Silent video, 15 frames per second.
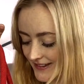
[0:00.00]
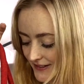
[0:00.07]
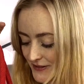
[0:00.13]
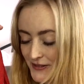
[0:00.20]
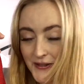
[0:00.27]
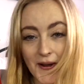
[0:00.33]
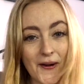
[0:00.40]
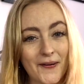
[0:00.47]

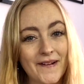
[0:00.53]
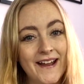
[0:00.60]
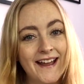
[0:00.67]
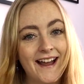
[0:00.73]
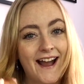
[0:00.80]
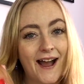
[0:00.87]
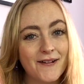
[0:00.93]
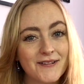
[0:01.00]
so
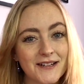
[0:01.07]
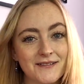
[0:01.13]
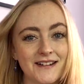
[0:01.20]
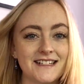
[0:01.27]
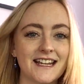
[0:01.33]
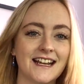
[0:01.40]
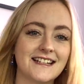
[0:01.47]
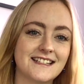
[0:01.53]
I'm going to
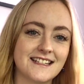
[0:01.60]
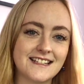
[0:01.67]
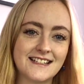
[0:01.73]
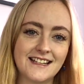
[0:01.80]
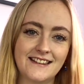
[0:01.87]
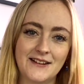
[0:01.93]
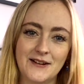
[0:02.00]
be taste testing